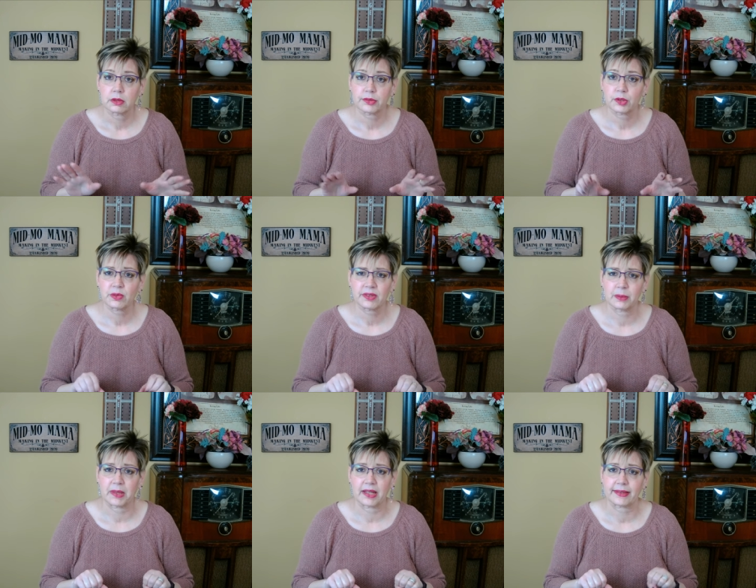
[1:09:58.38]
don't worry
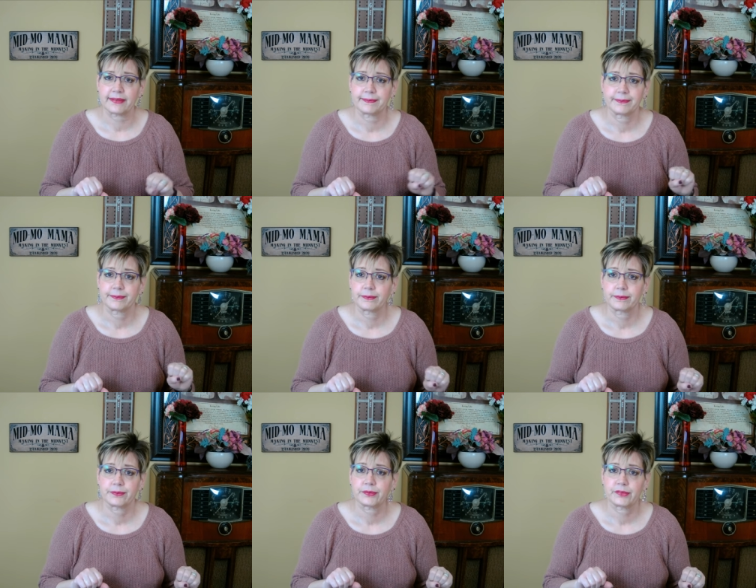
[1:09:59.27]
about
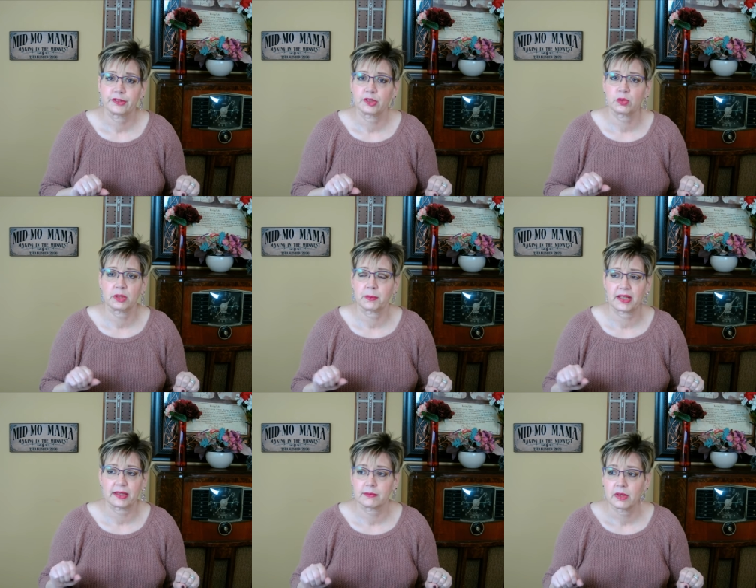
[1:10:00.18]
it. Don't worry about
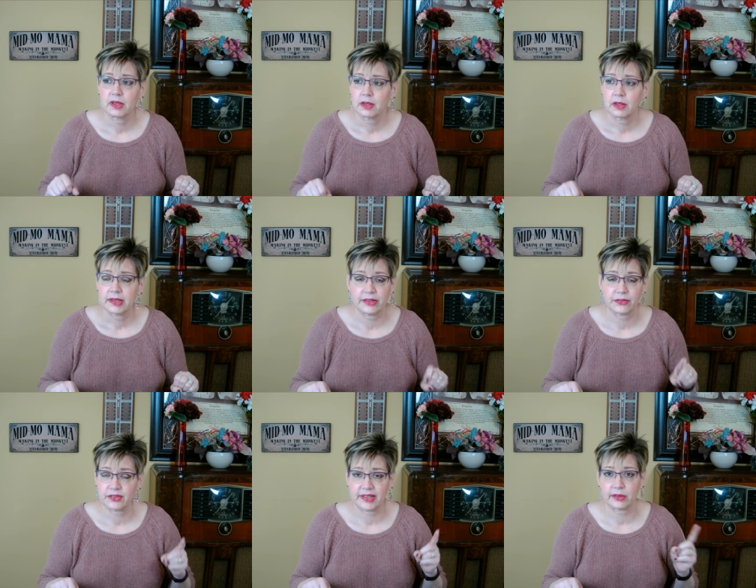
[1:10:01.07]
it.
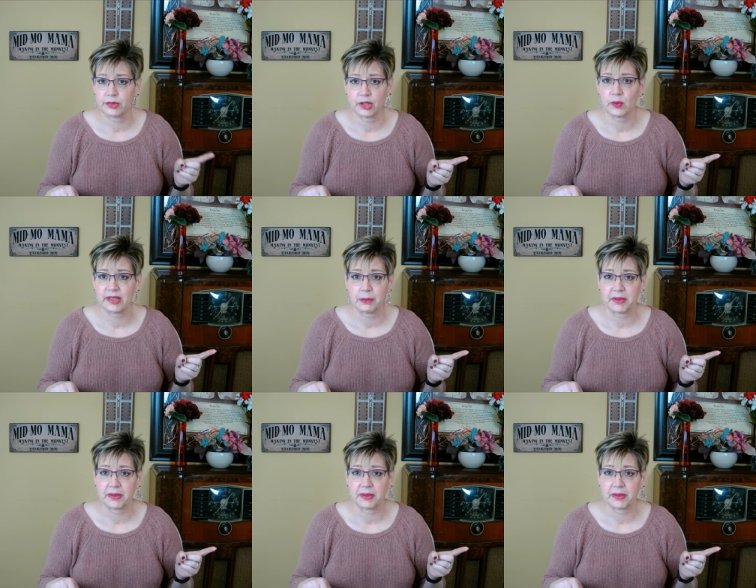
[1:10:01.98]
Either they don't know any